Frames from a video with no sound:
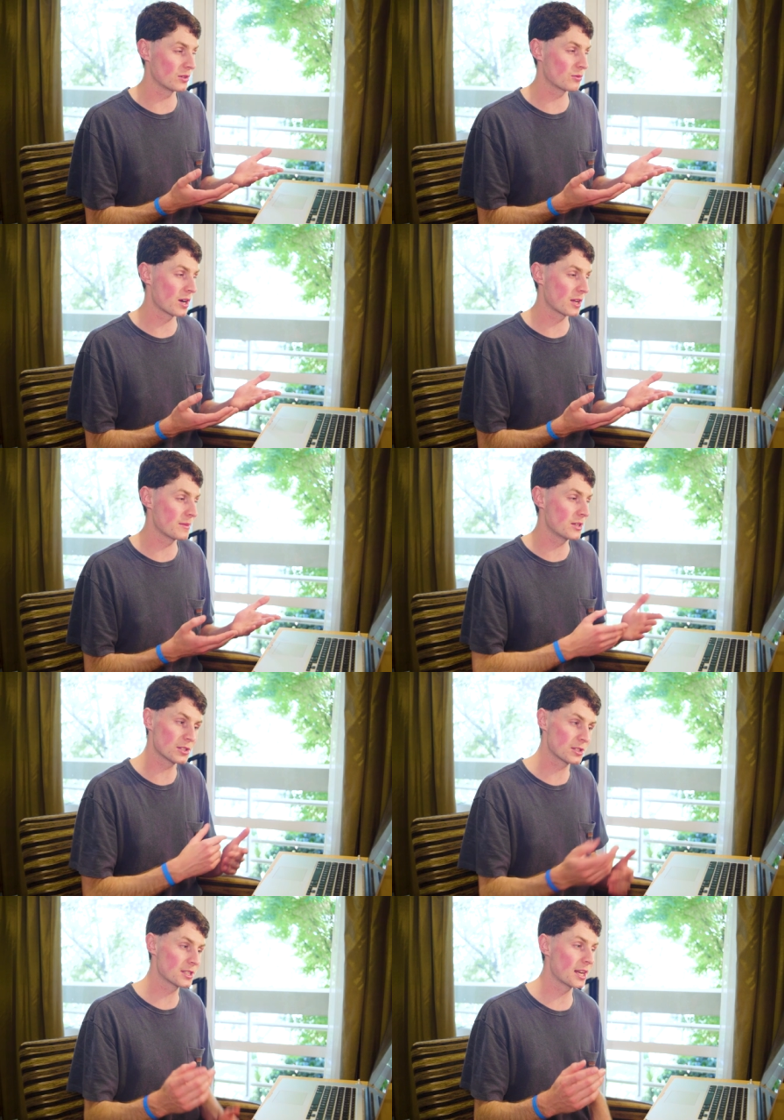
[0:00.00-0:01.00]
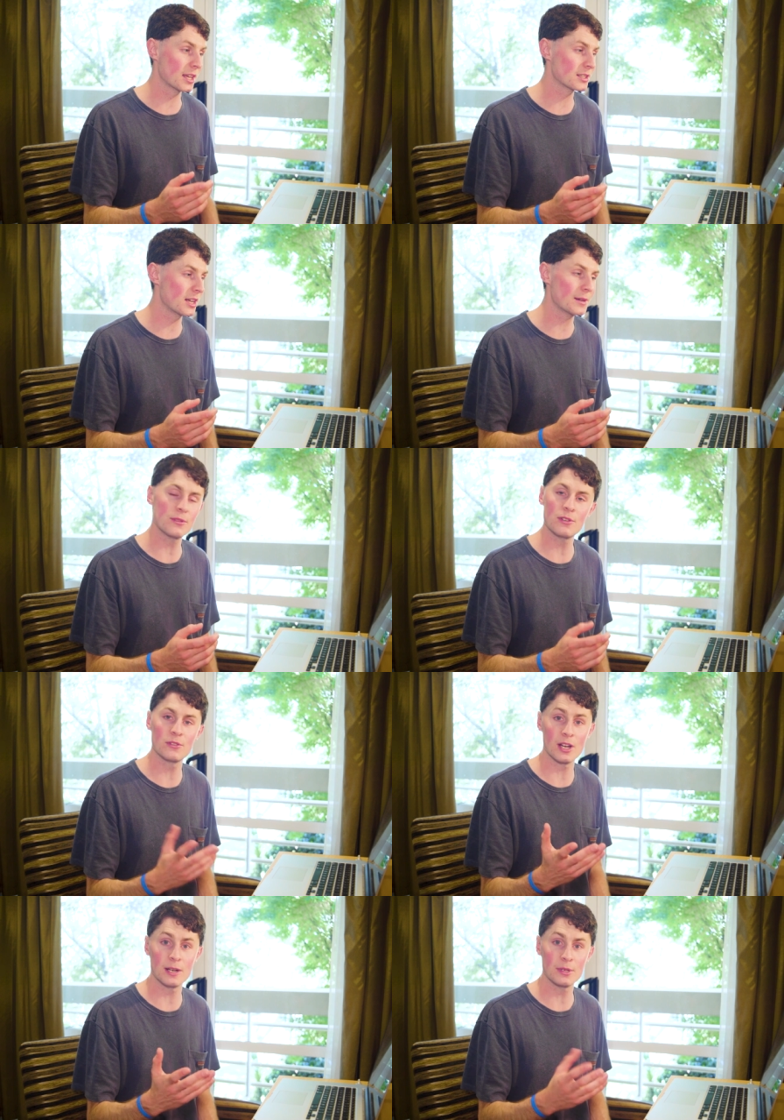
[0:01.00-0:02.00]
I'd recommend just setting a timer
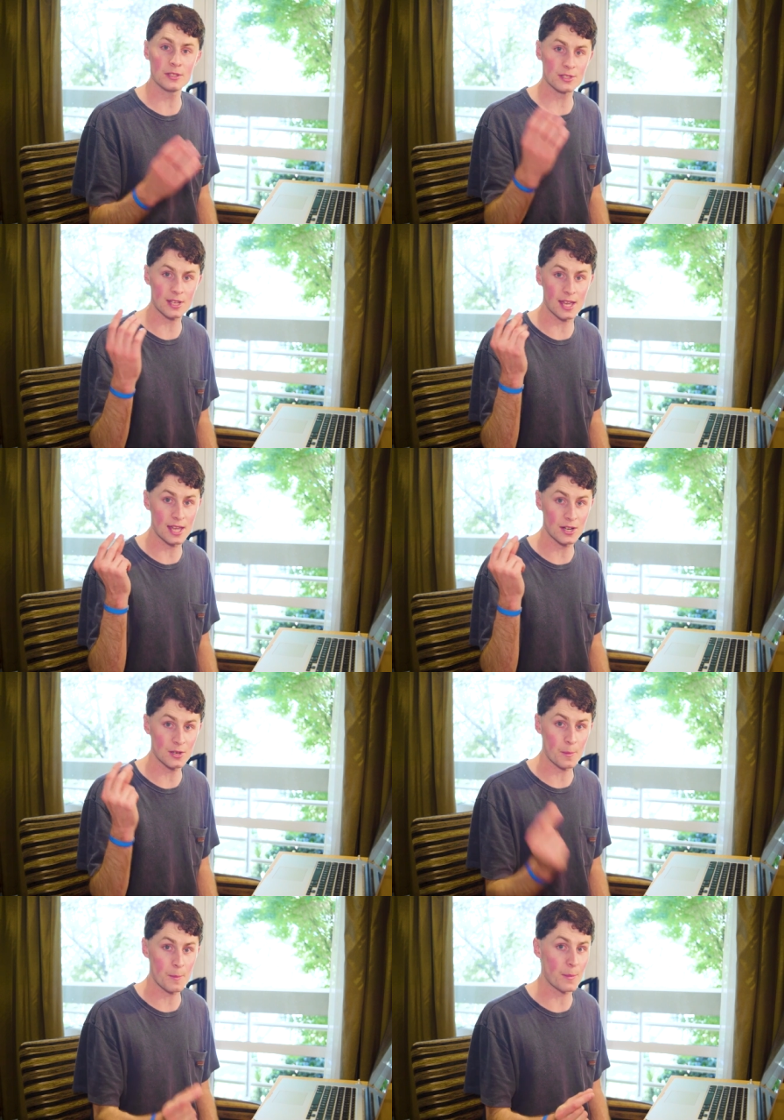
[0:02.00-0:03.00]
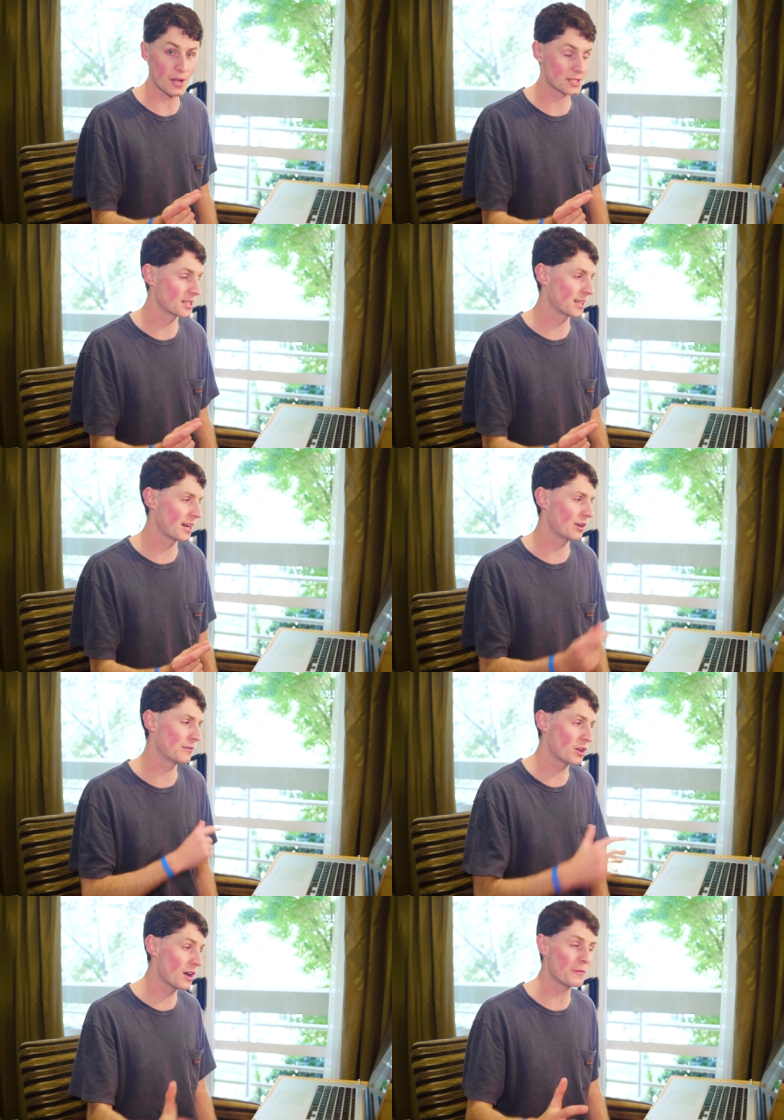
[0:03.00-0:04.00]
for 90 minutes and busting it out.
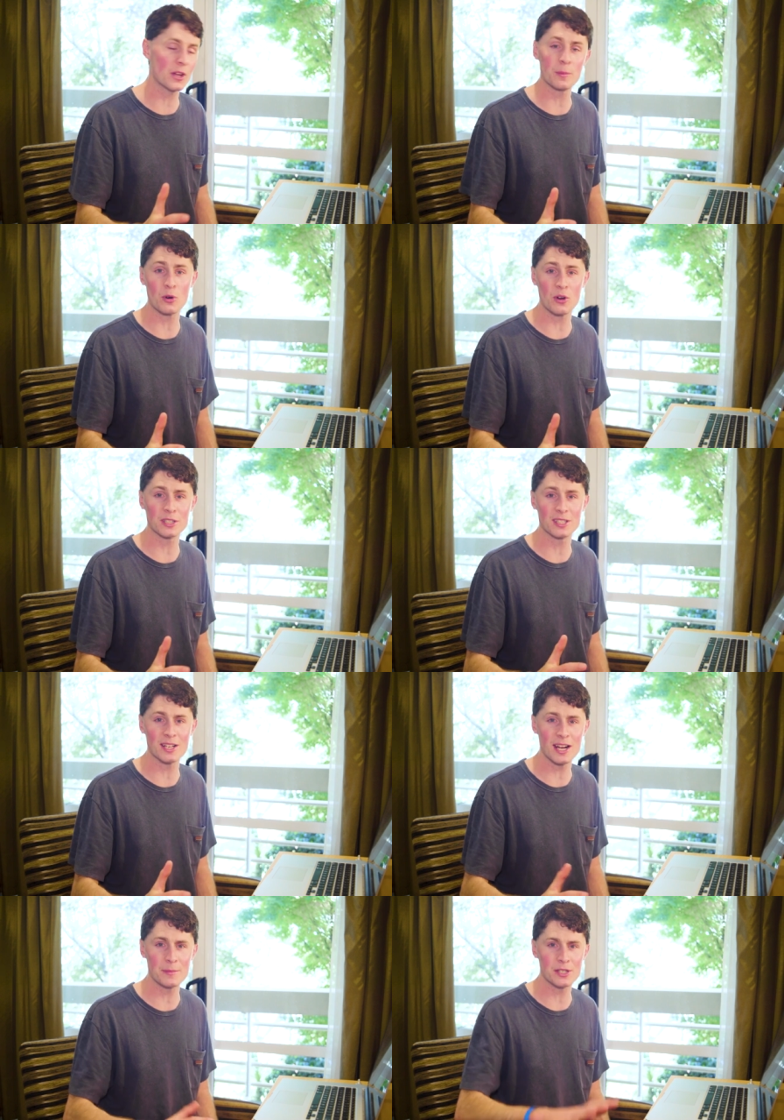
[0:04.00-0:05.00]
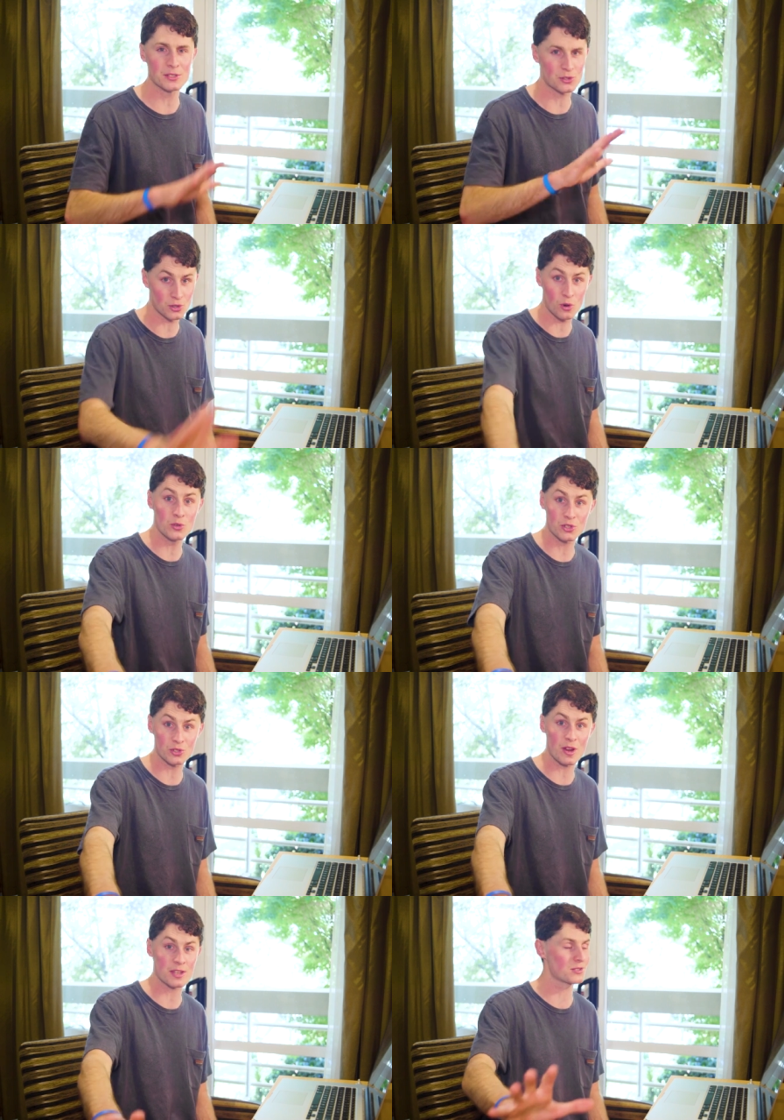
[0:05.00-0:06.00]
If you can't find a product in 90 minutes, don't
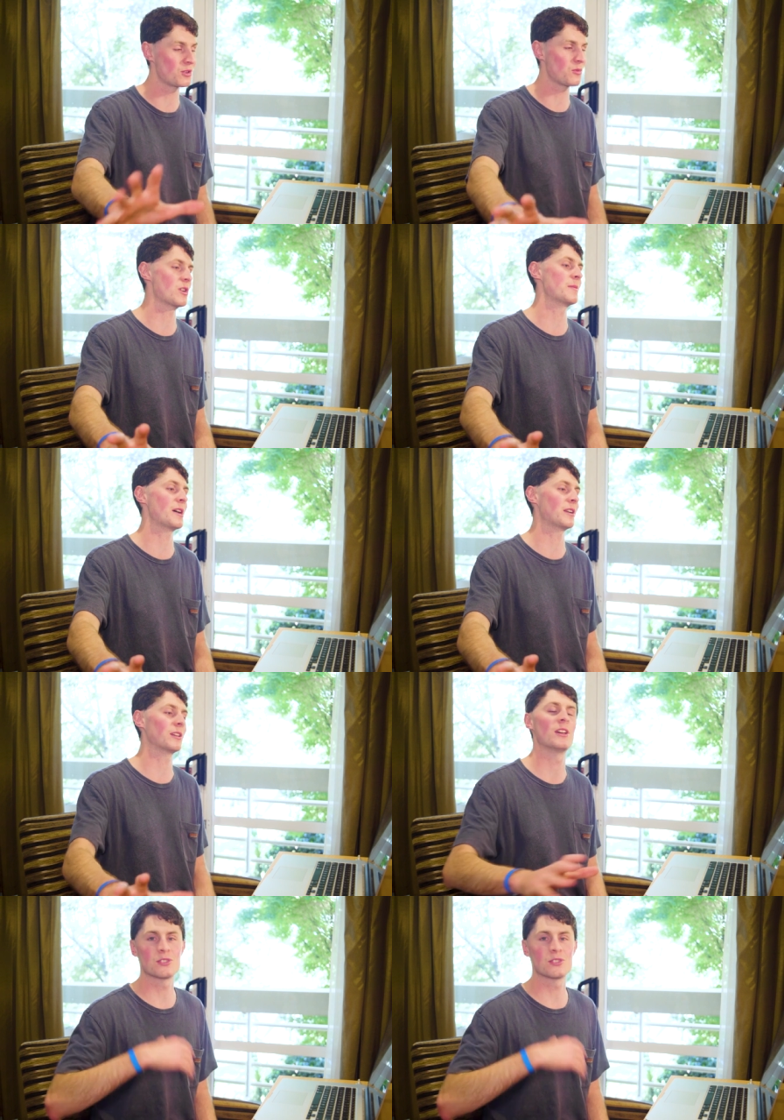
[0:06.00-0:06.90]
stress, don't worry about it.